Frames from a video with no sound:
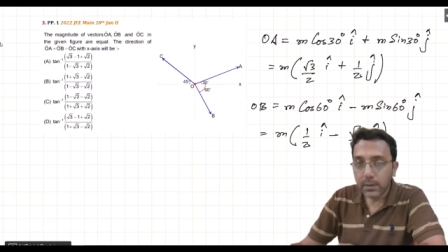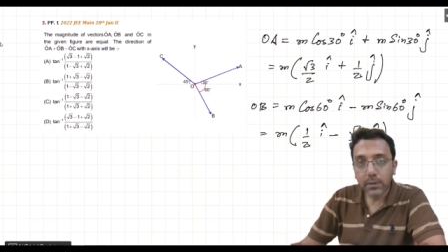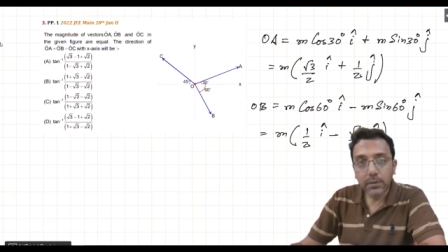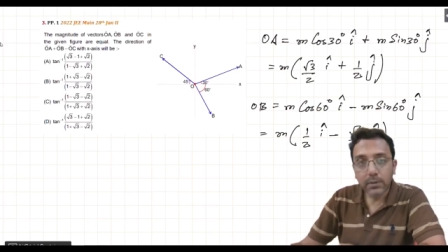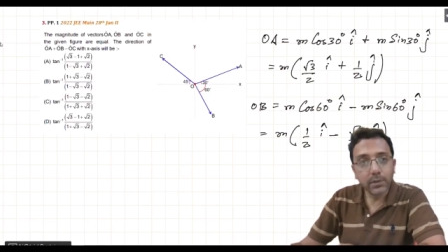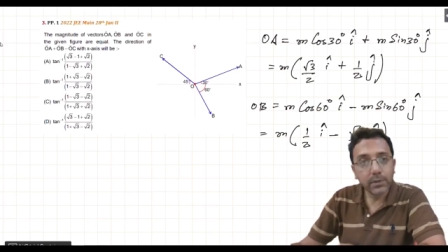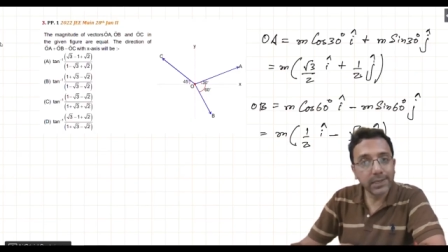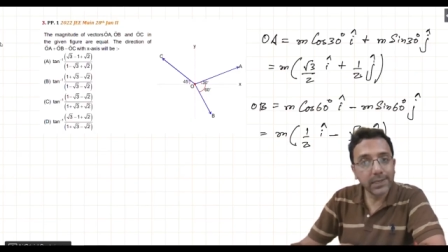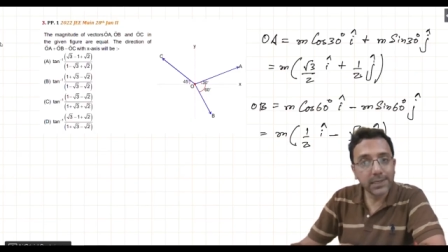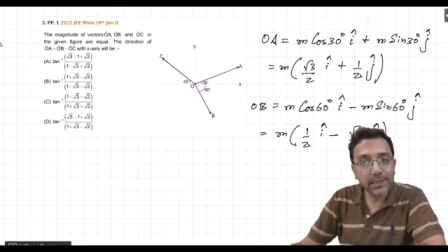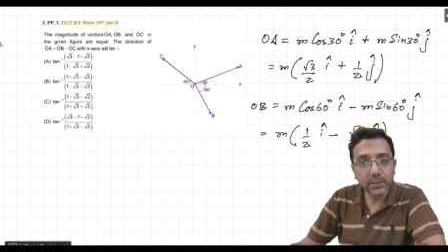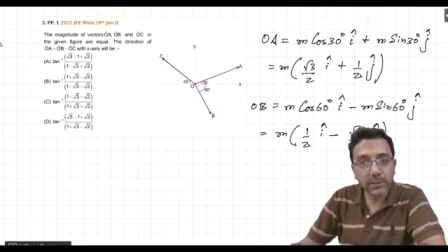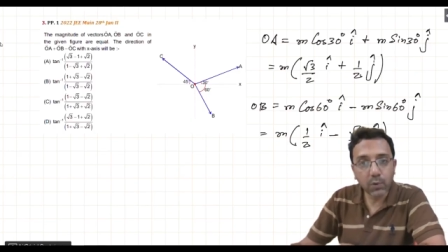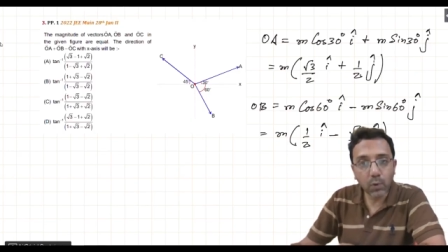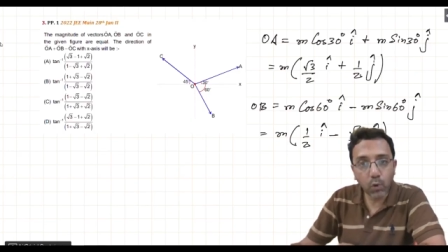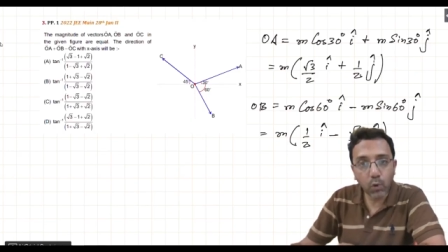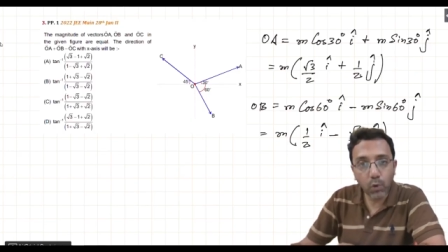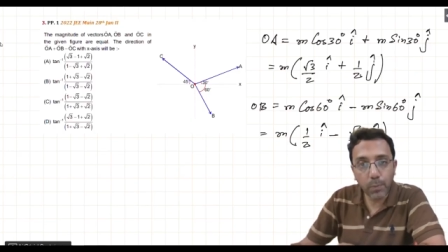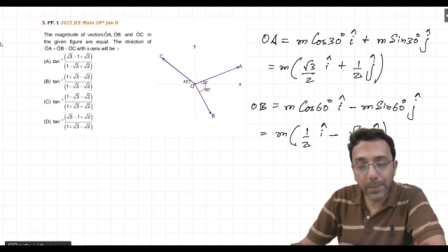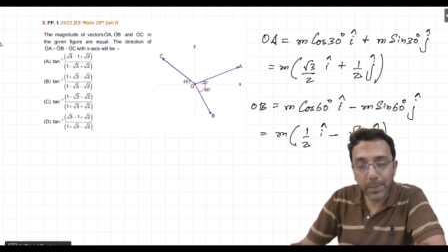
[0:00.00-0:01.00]
So that is
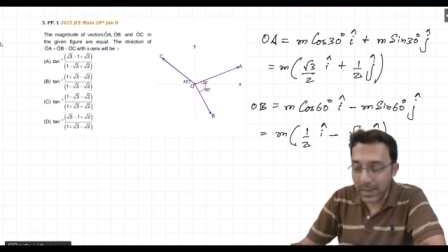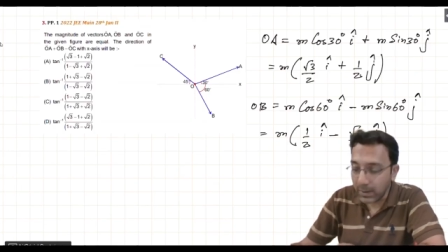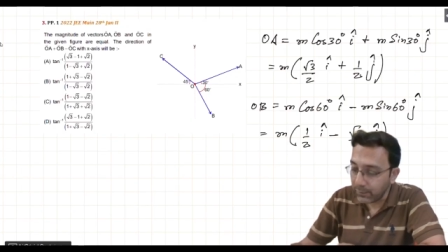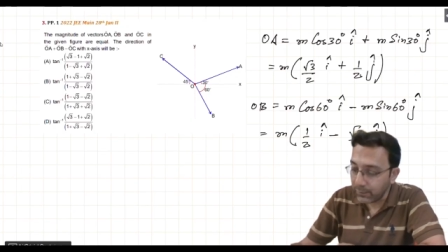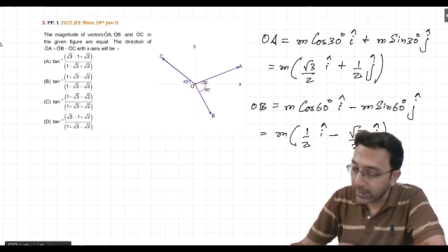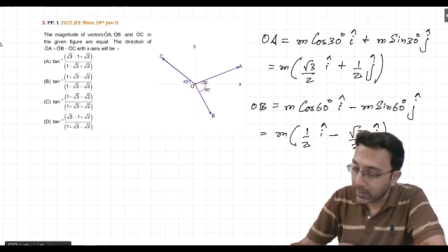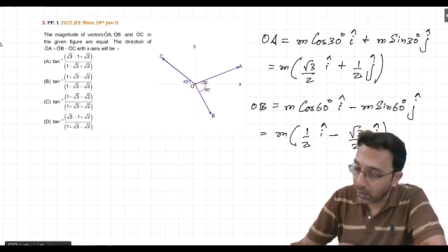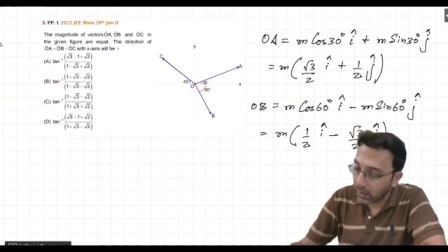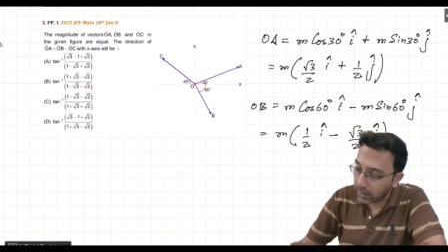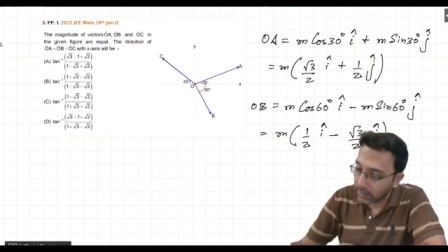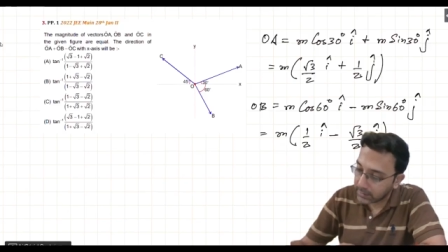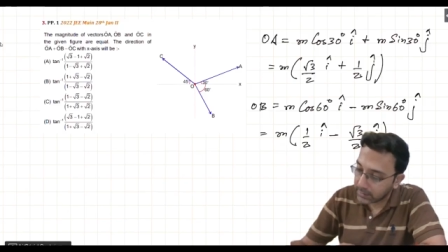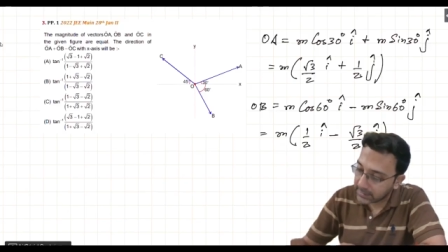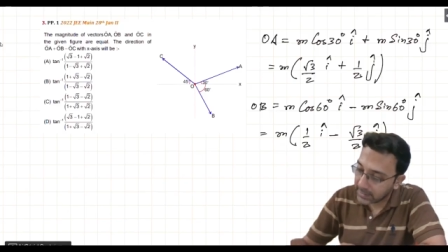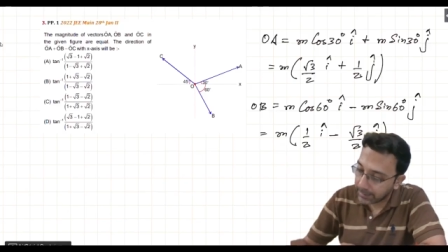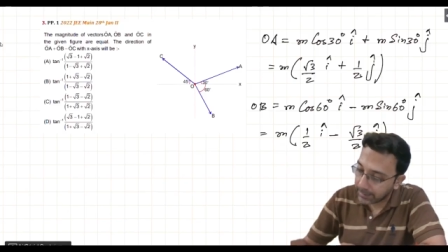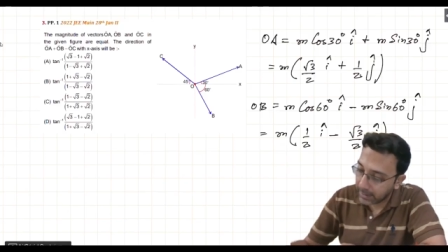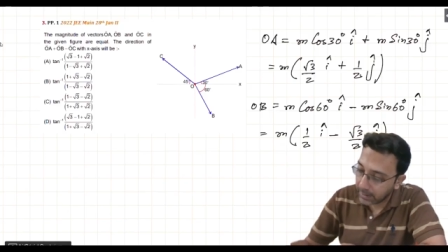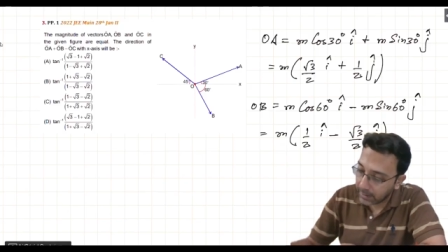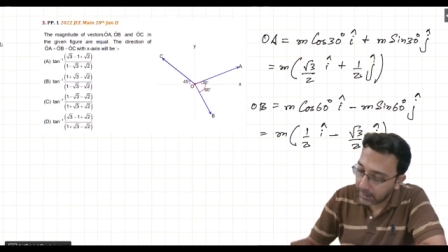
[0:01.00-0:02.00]
OB we got.
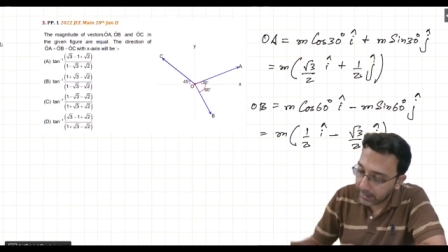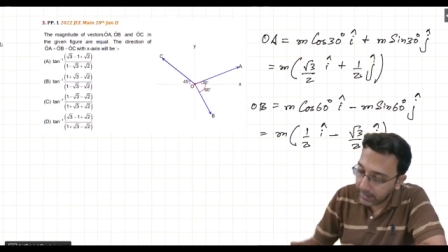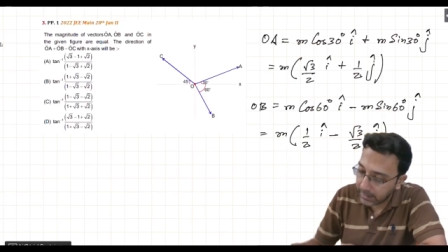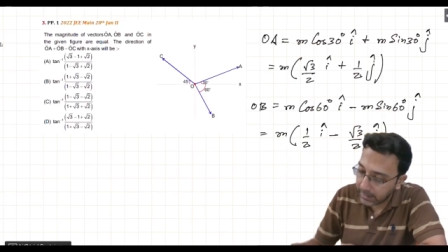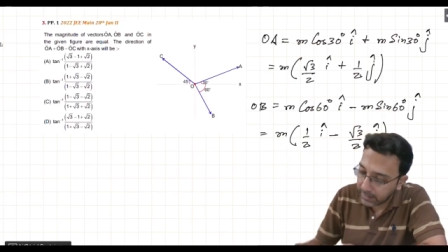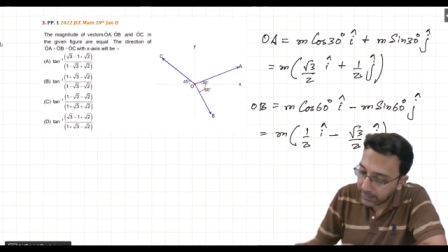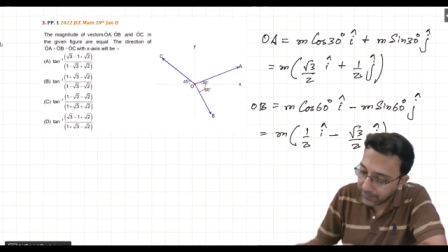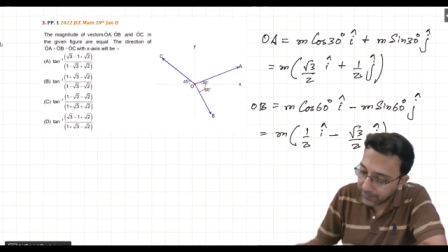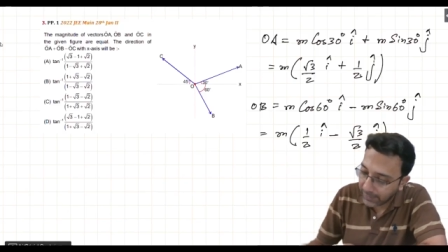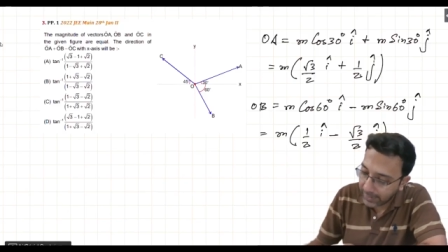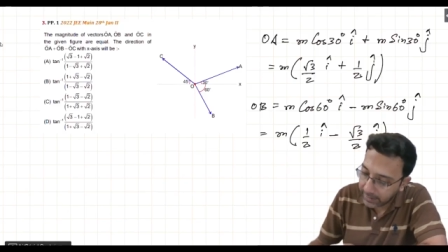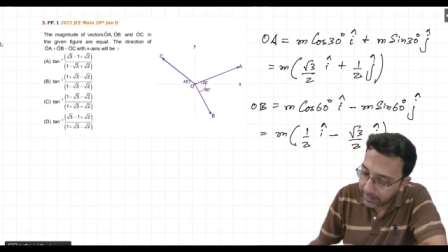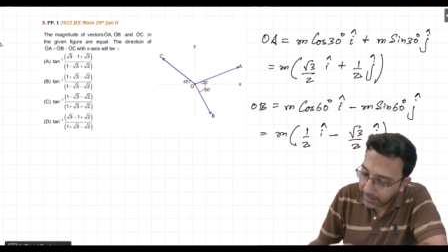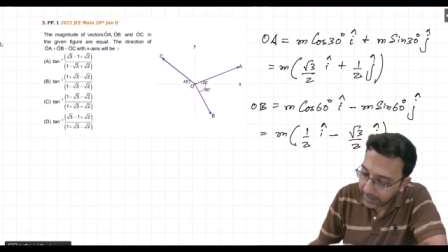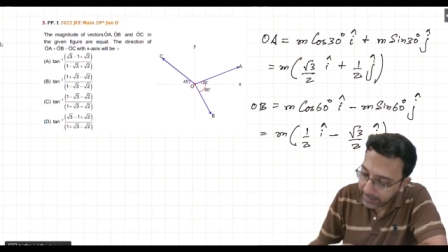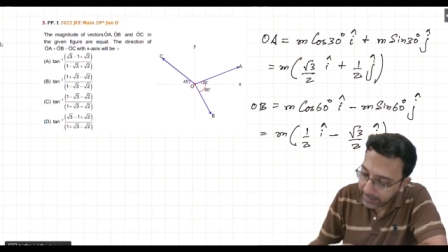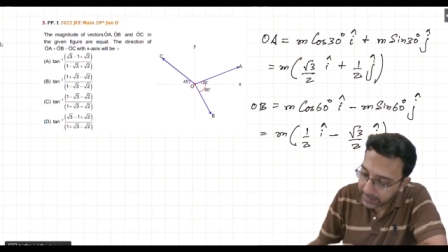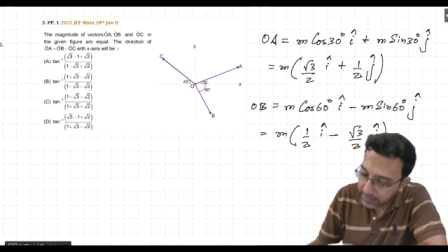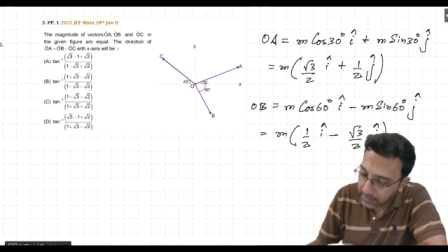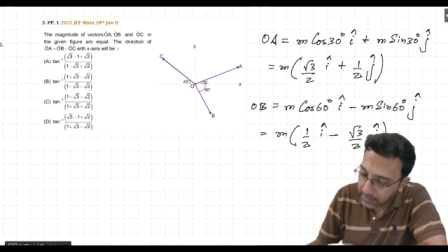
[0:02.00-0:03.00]
Similarly, if I
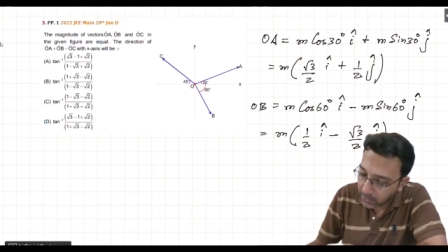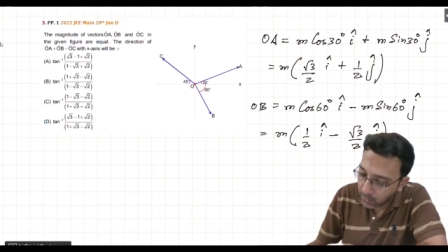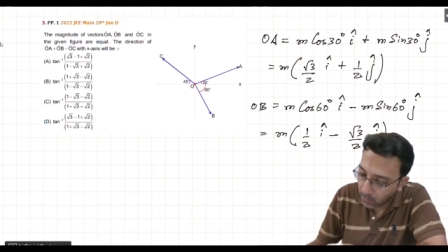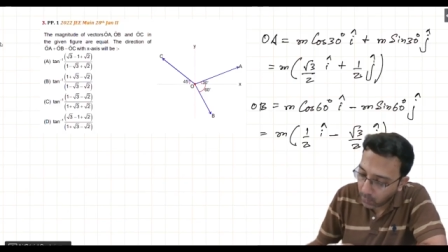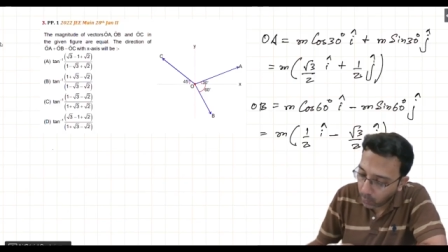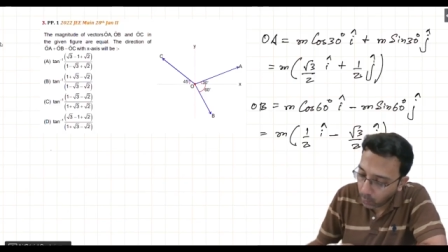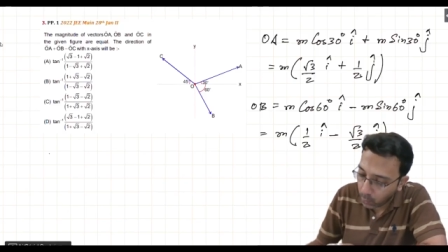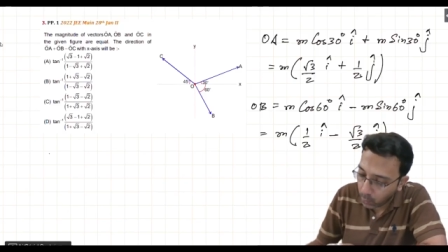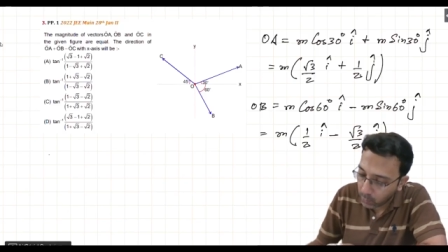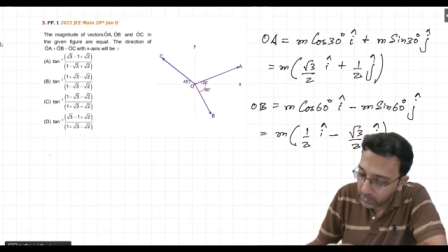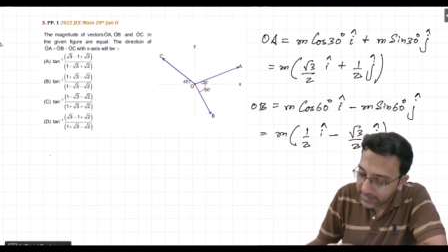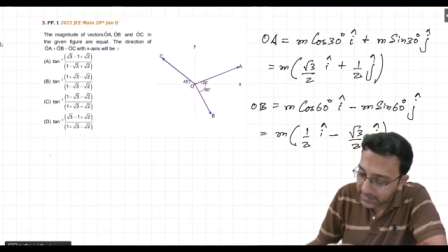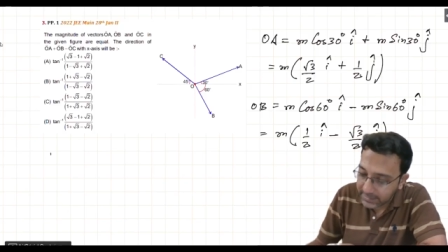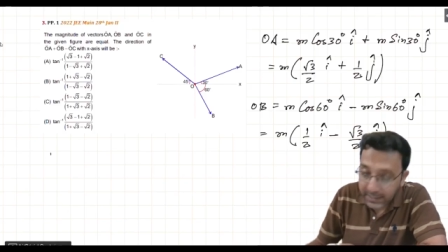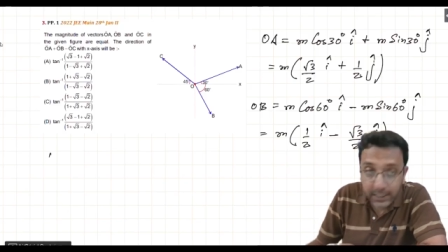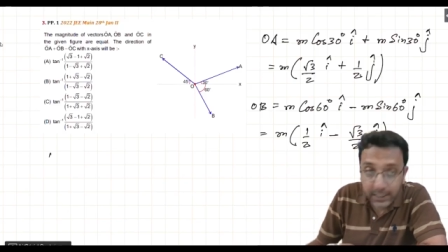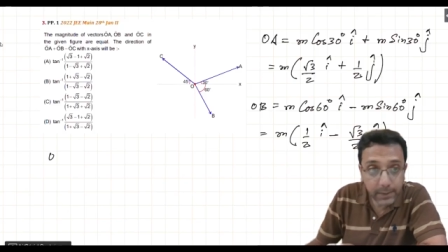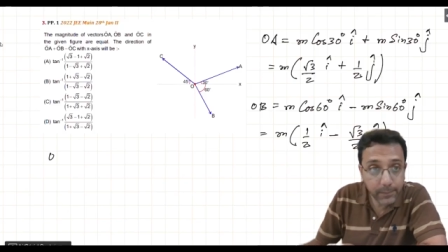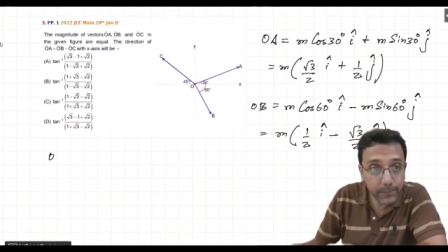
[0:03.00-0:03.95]
write OC